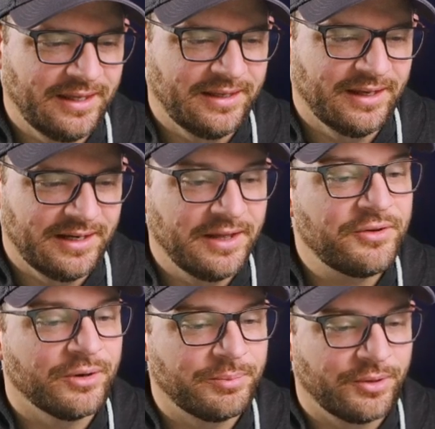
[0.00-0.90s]

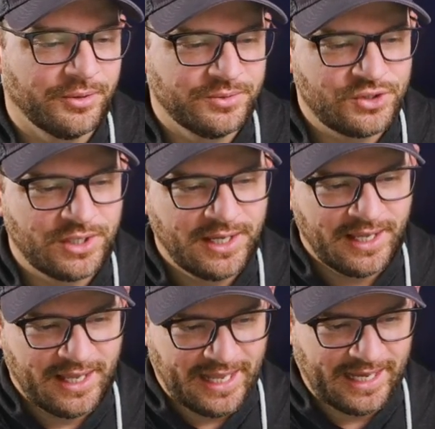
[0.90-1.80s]
another approach,
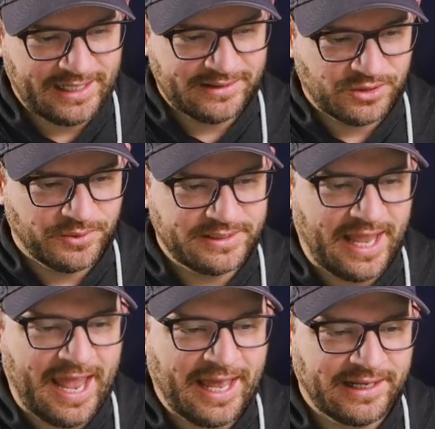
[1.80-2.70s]
and it's going to
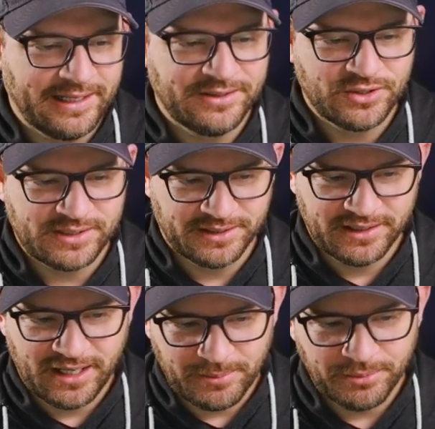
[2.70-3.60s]
add in just a
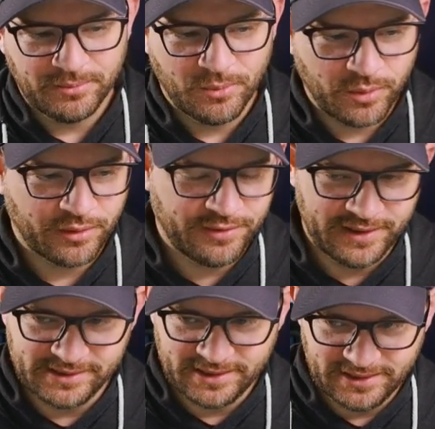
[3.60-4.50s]
couple more
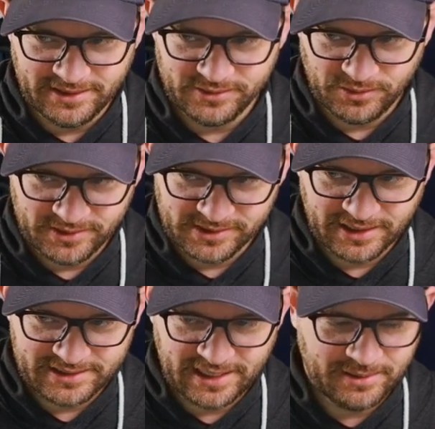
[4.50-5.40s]
things into this. So this is
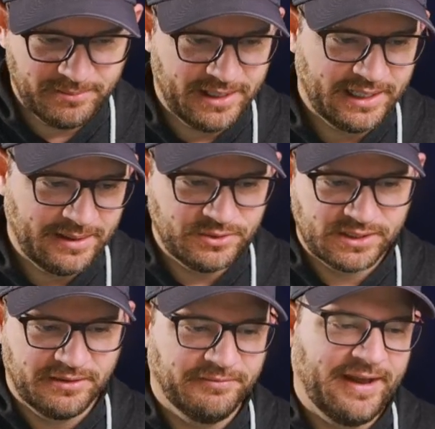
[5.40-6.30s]
going to take a minute. I'm just
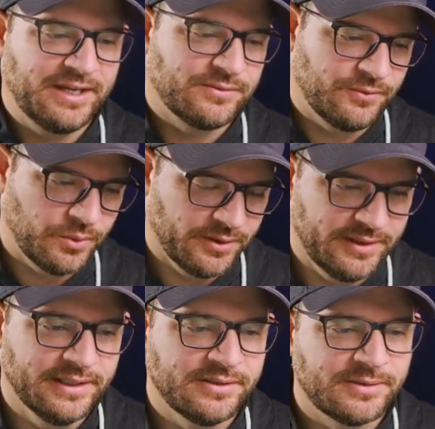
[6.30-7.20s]
going to fast forward
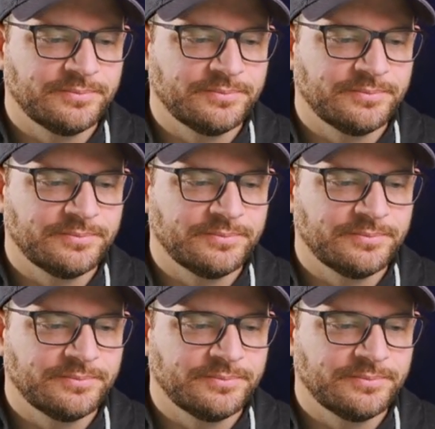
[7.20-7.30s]
this.